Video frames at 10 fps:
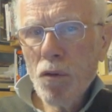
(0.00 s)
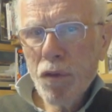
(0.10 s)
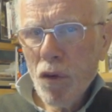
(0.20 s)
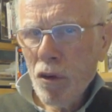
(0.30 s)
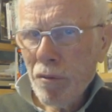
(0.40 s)

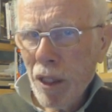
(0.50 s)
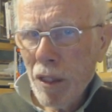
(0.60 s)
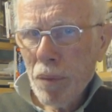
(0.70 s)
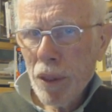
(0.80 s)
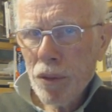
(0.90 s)
All 4 of
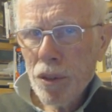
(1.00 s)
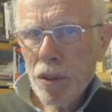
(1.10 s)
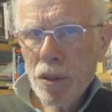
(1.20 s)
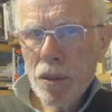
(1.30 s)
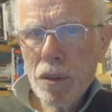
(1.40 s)
my
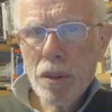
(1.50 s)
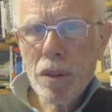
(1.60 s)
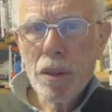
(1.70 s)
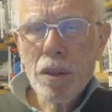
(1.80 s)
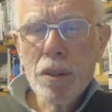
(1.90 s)
approaches
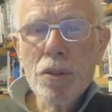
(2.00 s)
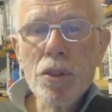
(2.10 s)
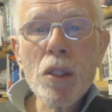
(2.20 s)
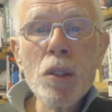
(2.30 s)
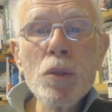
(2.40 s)

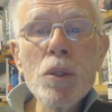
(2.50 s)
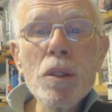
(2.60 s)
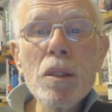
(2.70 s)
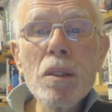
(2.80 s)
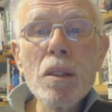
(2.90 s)

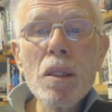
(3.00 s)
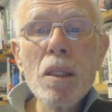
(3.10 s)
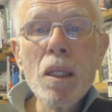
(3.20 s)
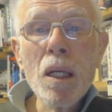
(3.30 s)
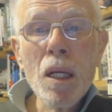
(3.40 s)
showed
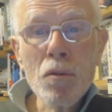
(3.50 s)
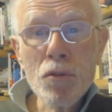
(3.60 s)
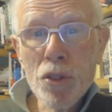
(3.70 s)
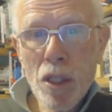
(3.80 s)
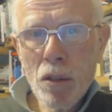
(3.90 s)

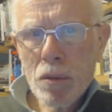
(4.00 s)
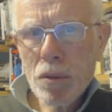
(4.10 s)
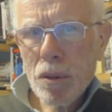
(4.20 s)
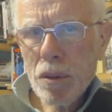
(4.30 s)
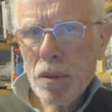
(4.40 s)

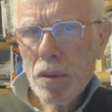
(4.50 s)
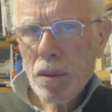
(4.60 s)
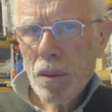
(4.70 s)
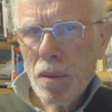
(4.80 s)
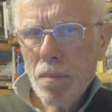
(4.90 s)
results
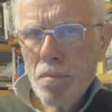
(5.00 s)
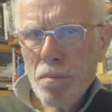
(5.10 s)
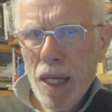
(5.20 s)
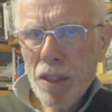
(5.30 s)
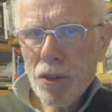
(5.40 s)

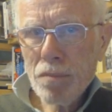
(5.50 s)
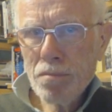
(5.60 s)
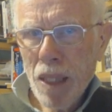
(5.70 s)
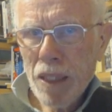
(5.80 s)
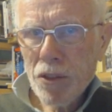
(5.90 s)
much,
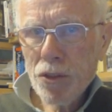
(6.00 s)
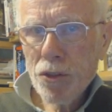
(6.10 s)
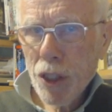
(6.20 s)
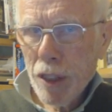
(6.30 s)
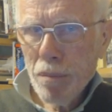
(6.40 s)

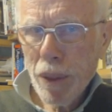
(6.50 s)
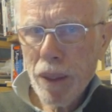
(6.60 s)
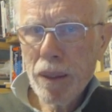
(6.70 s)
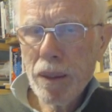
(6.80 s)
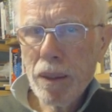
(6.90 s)
much
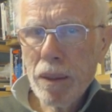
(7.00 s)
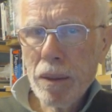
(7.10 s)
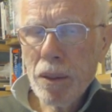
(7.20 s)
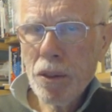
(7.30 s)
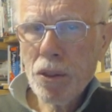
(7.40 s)
cheaper
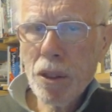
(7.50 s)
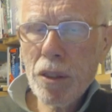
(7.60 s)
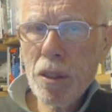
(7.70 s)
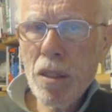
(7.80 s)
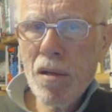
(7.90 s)
than the
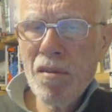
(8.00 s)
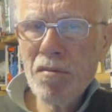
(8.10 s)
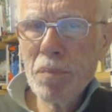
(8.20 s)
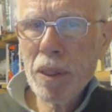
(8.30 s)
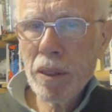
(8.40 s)

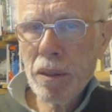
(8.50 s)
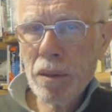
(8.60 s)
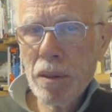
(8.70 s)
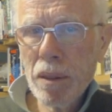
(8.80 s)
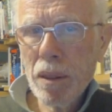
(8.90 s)
£6.5
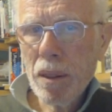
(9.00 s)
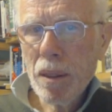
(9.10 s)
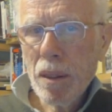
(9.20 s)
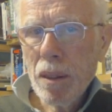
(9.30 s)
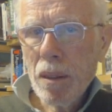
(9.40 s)
billion
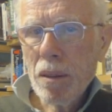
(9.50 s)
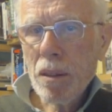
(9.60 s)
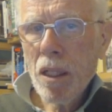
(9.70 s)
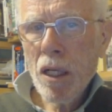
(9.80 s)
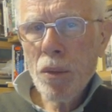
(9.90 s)

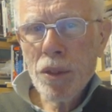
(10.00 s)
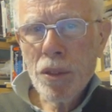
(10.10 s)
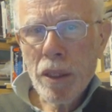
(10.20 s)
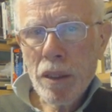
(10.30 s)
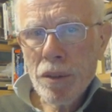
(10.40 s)
that
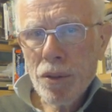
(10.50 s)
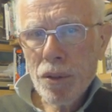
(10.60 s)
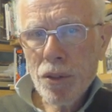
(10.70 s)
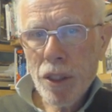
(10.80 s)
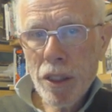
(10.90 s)
Highways England
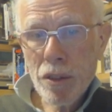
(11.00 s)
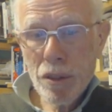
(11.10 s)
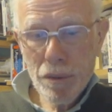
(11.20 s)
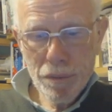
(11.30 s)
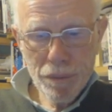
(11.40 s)

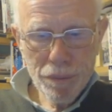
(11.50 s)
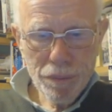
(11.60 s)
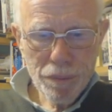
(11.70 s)
suggest.